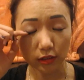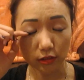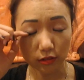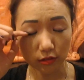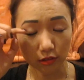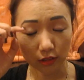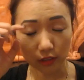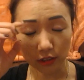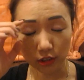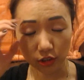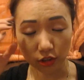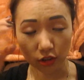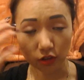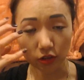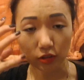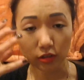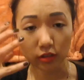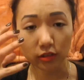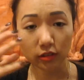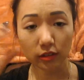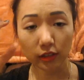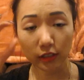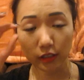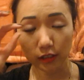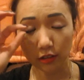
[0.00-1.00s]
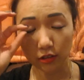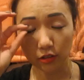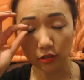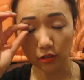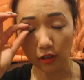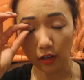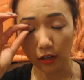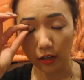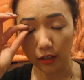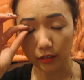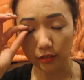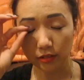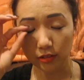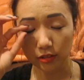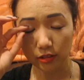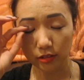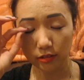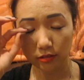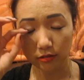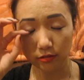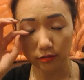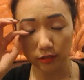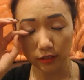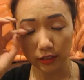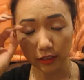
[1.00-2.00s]
each other, like your eyes
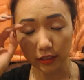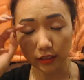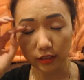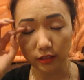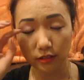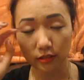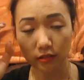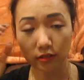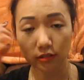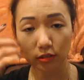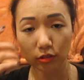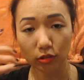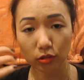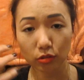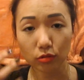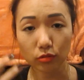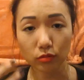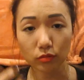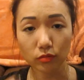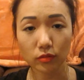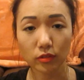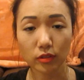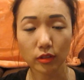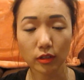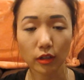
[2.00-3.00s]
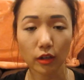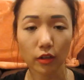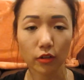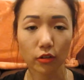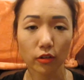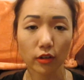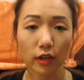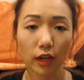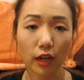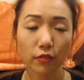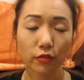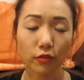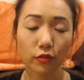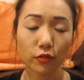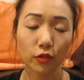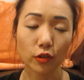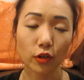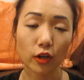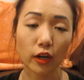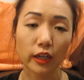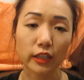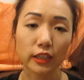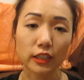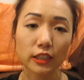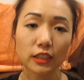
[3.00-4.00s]
lid to the other half of your
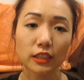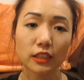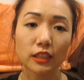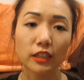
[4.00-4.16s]
eyelid.